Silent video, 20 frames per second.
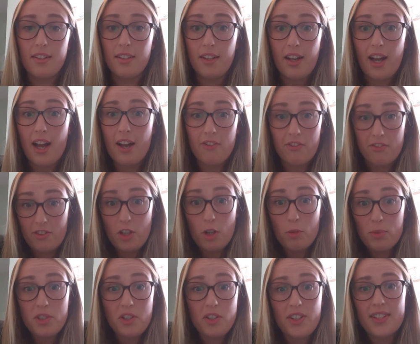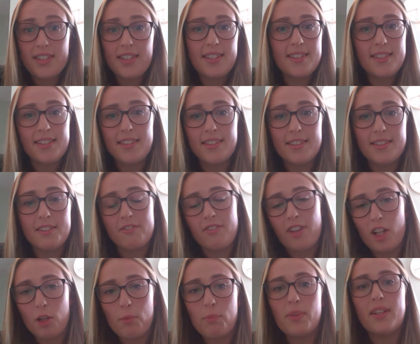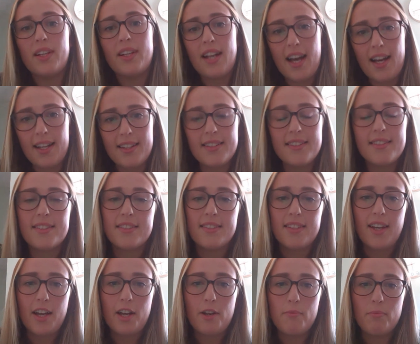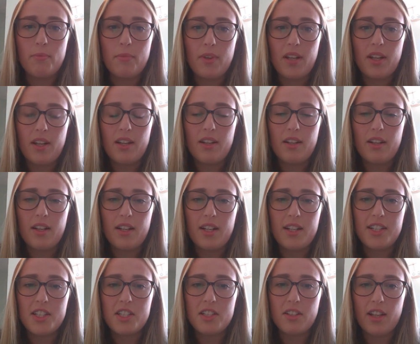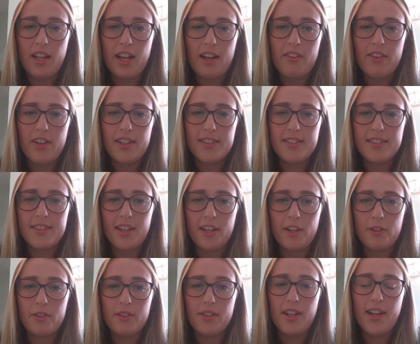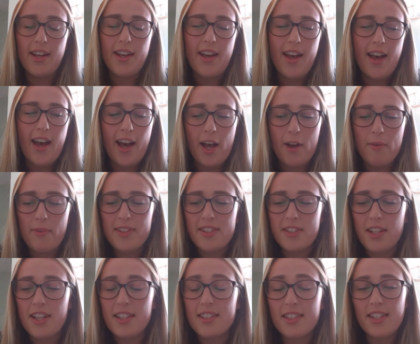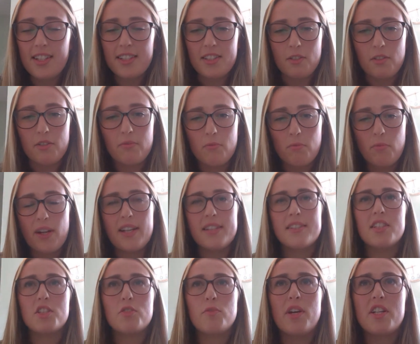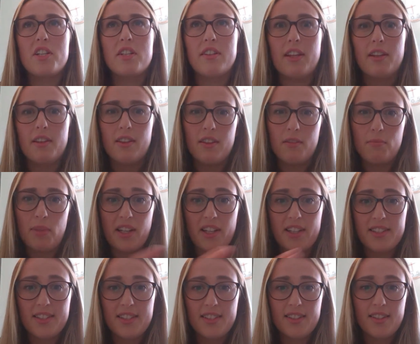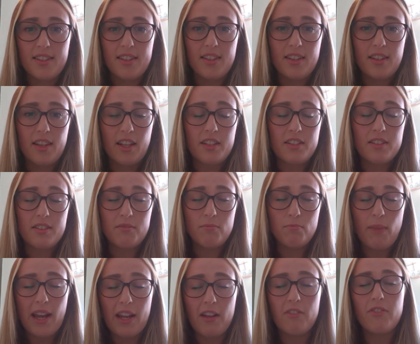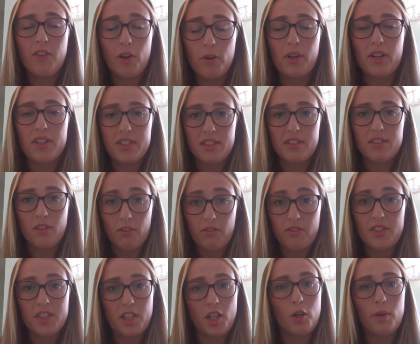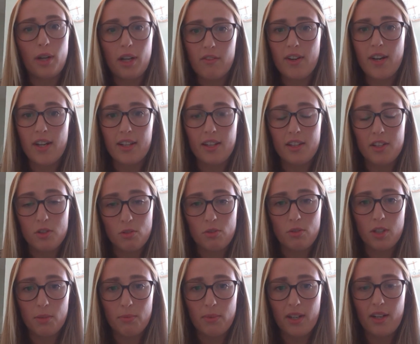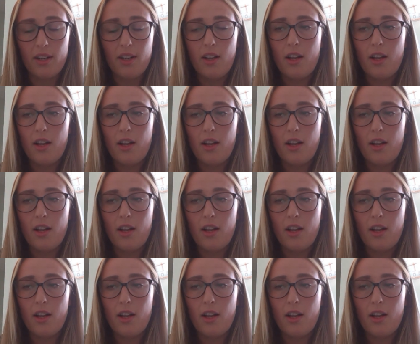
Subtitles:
have the opportunity to develop and enhance in additional areas. So it's a weird situation because their main focus is obviously, and quite rightly, the tournament.